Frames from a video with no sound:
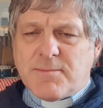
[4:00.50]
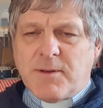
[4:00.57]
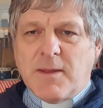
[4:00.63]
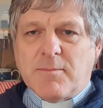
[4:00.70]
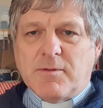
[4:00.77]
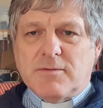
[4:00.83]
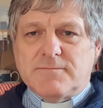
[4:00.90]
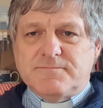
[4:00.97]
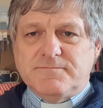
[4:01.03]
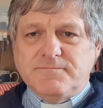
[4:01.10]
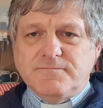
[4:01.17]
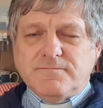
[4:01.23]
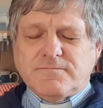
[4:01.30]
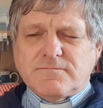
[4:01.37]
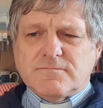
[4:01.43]
people,
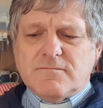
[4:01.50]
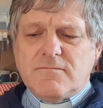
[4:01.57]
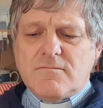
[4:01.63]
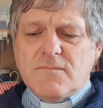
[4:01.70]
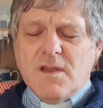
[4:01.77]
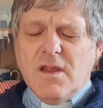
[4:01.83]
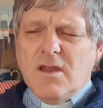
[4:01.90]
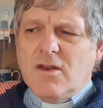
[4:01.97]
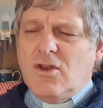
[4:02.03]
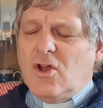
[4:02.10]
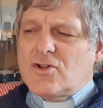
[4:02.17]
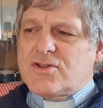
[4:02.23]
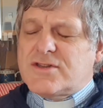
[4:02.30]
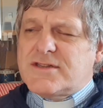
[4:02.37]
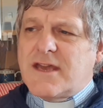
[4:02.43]

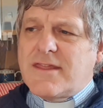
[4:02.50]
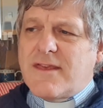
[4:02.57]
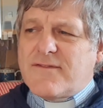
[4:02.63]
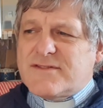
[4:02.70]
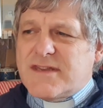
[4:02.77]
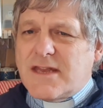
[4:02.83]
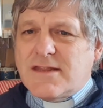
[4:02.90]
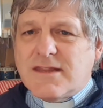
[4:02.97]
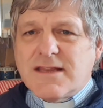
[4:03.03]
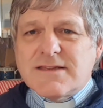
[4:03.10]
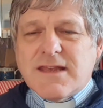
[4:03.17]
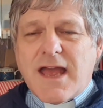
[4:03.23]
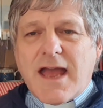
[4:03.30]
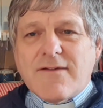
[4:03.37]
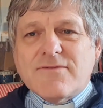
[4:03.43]
not to say they've said things
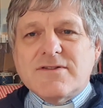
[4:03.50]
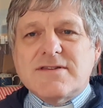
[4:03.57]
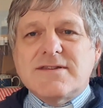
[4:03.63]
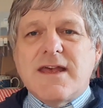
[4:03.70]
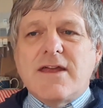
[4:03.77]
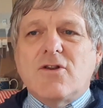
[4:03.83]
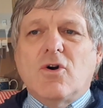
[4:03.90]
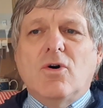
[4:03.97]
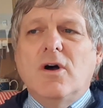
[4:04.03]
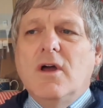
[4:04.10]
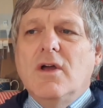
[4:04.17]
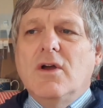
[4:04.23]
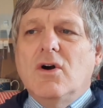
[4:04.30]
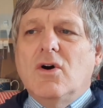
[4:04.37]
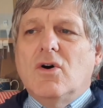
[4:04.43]
they haven't said
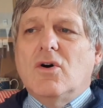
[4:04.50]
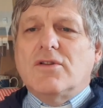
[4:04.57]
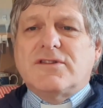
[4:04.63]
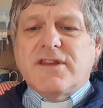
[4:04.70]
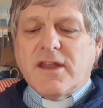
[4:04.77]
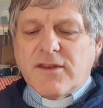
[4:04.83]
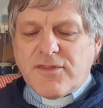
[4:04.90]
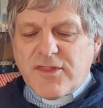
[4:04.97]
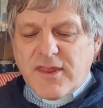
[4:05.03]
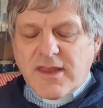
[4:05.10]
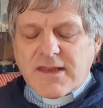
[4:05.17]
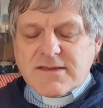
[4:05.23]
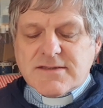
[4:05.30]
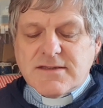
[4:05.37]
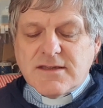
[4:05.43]
or done
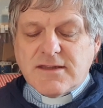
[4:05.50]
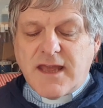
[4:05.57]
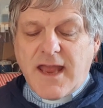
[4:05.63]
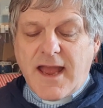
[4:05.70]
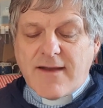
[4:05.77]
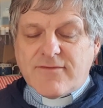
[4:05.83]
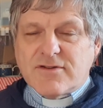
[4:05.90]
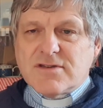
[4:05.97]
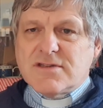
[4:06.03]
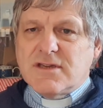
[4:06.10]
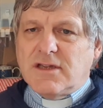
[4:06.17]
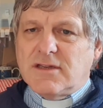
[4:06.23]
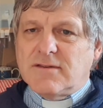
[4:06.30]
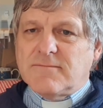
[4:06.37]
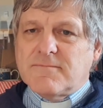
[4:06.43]
things that they haven't
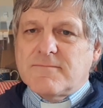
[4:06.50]
done.